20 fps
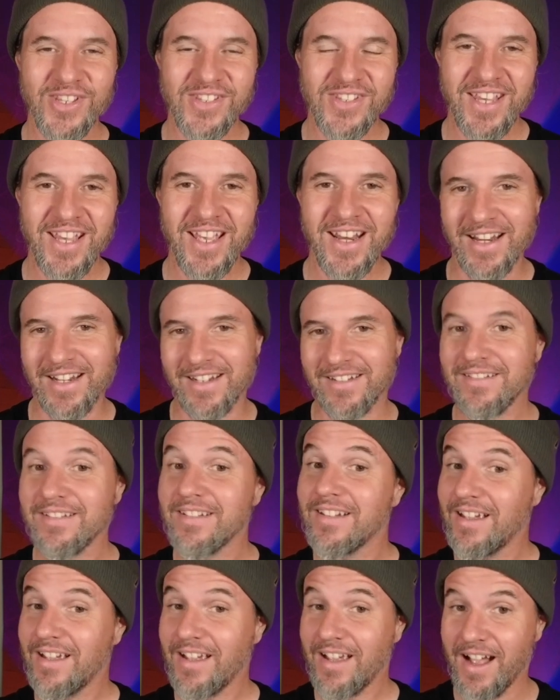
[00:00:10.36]
kidding,
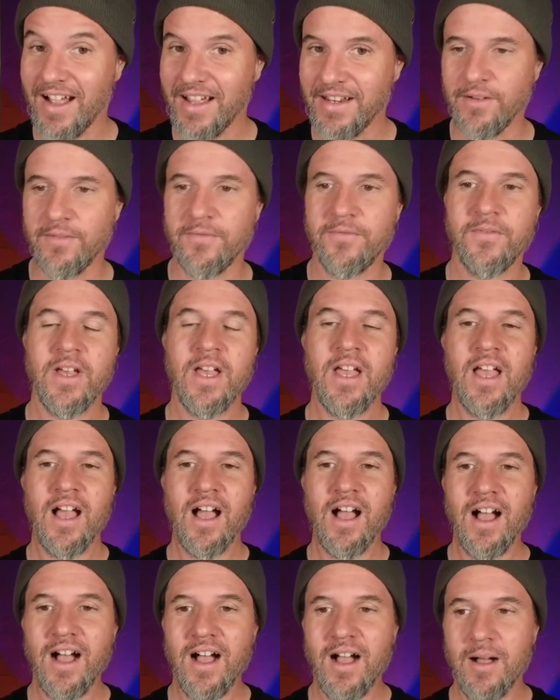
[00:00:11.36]
kind of.
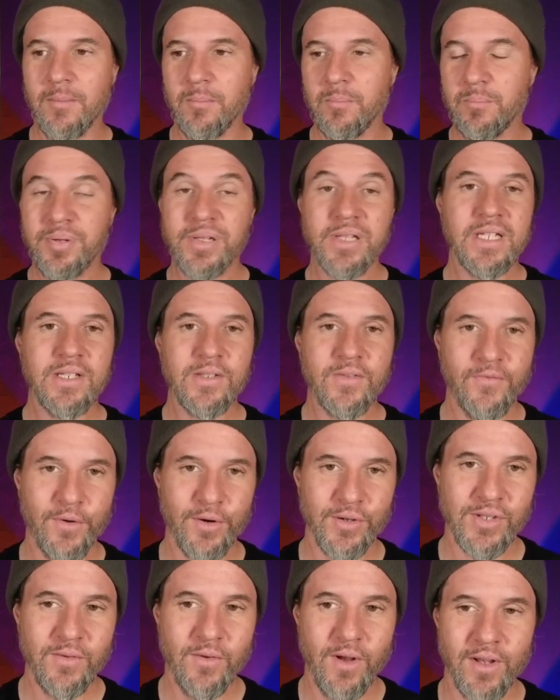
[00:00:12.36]
Uh, please,
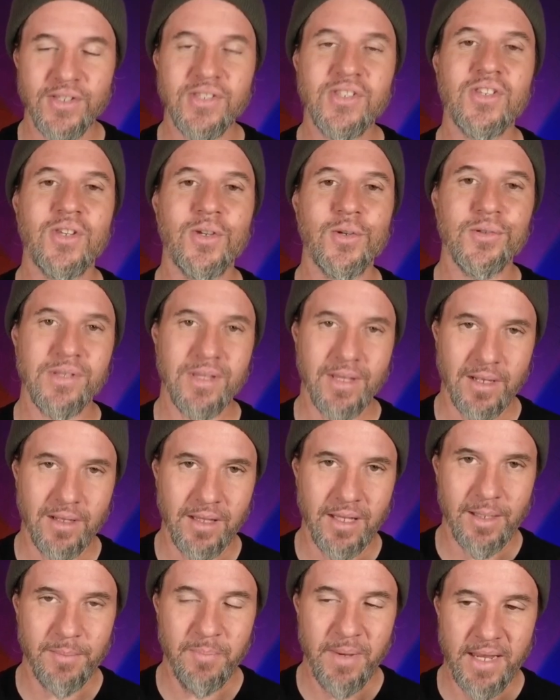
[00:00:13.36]
first of all, excuse the
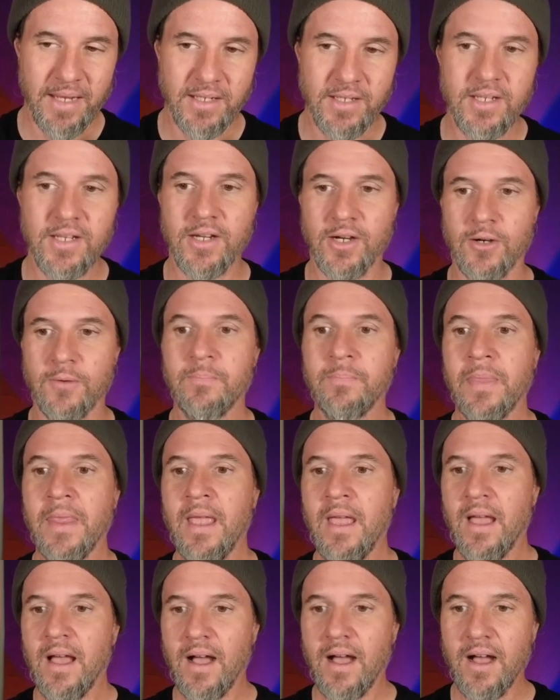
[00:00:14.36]
clickbait here.
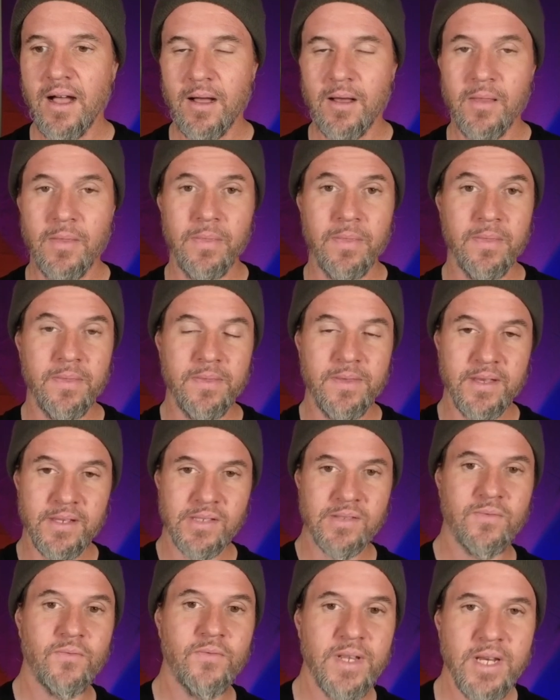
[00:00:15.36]
Uh,
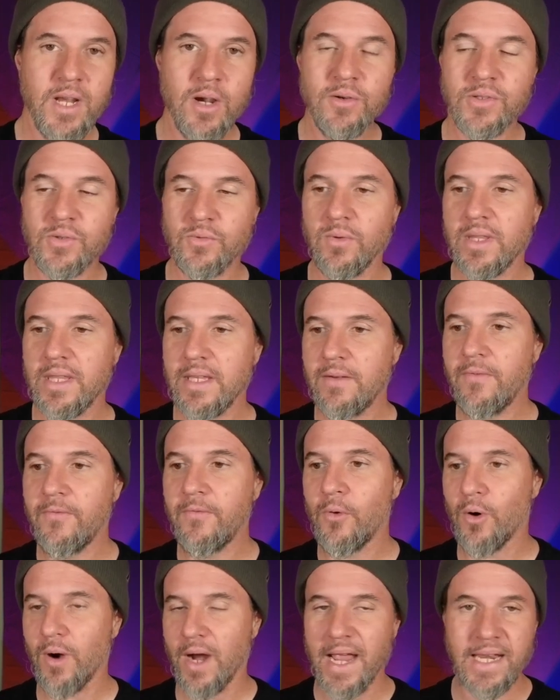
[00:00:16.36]
this video is really
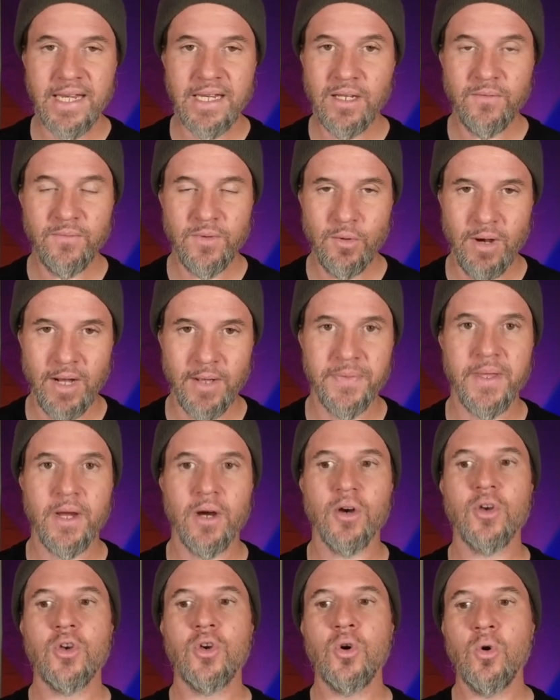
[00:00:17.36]
for any of you out
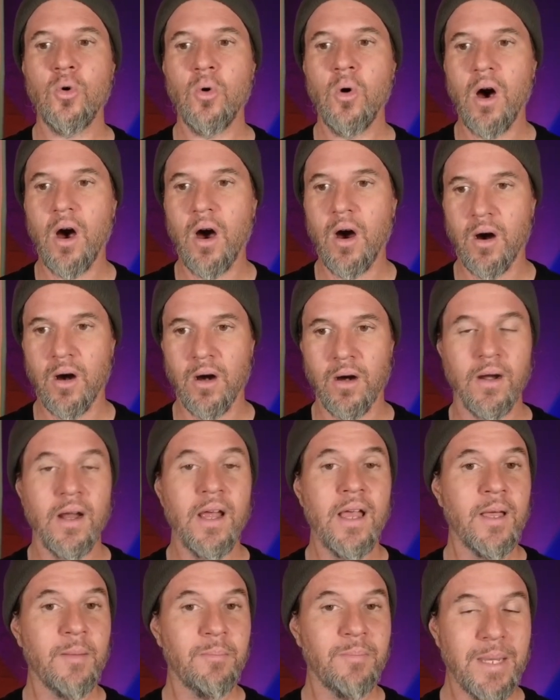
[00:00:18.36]
there who are
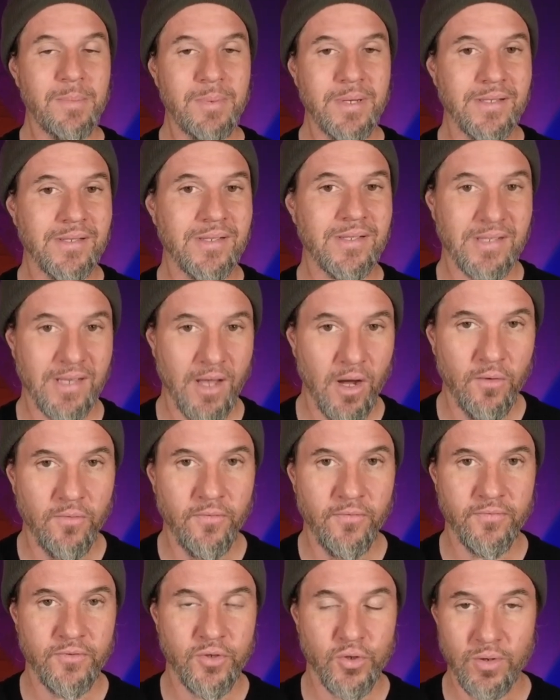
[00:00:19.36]
maybe
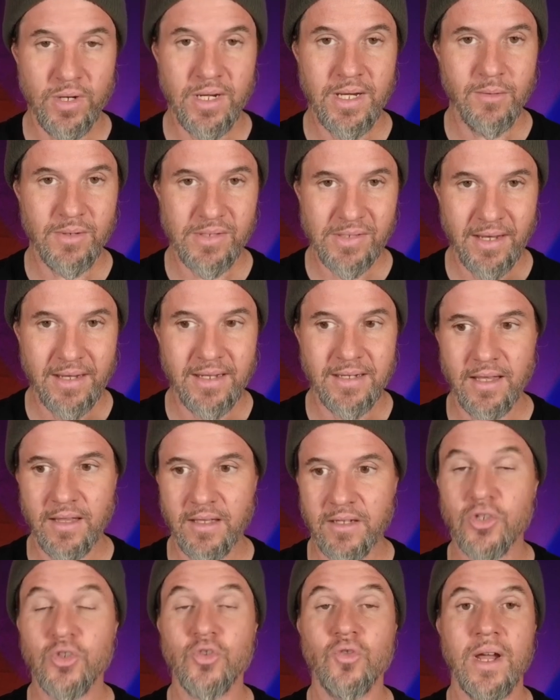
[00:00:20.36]
self treating with
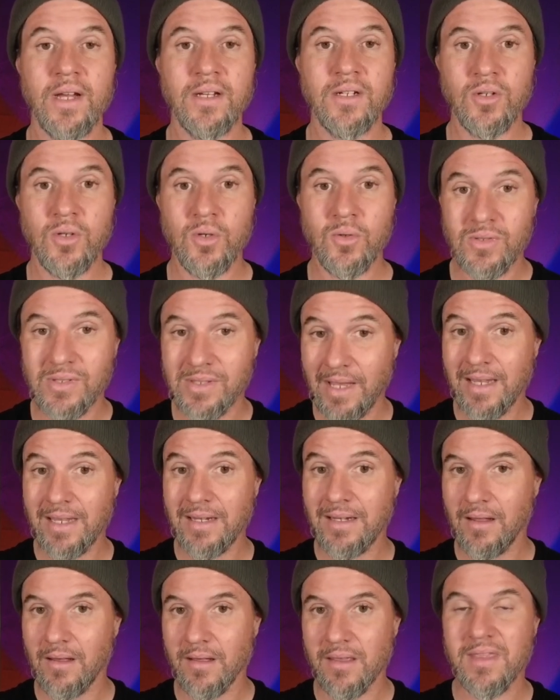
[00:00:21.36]
psychedelics, trying to do
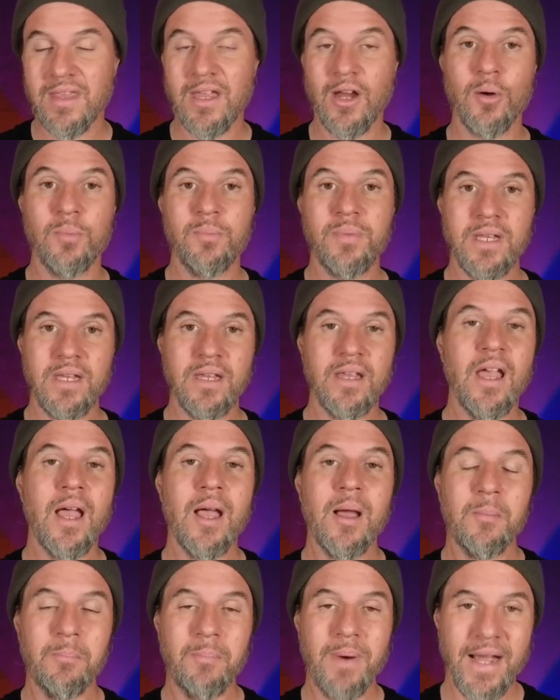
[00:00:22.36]
psychedelic therapy
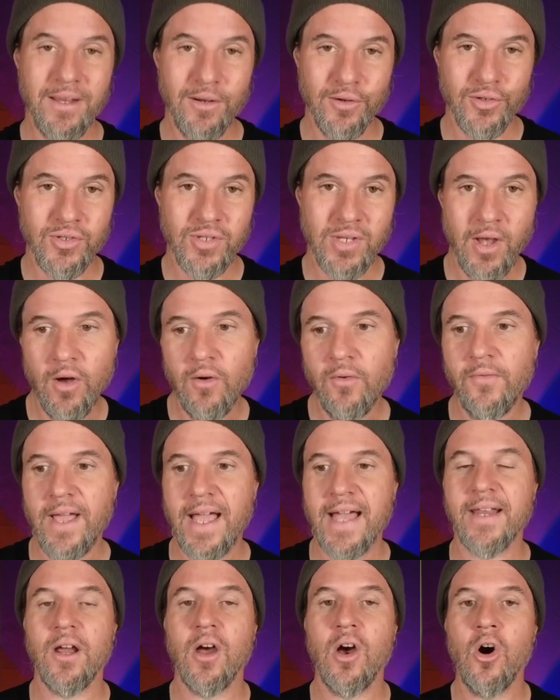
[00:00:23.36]
by yourself
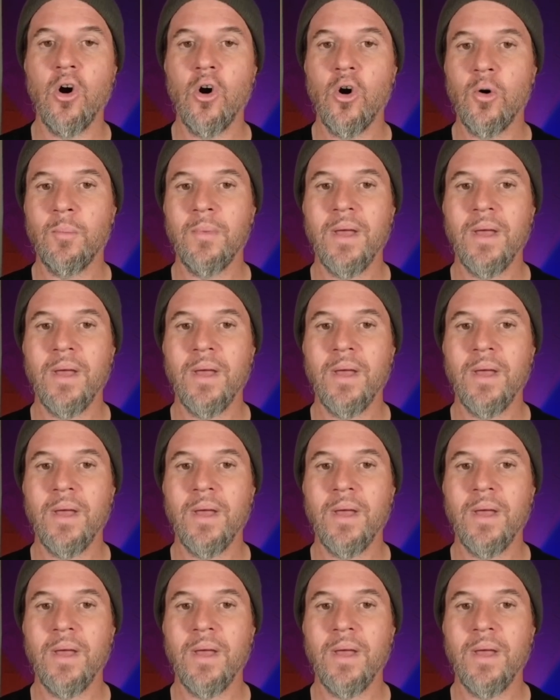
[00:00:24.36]
at home,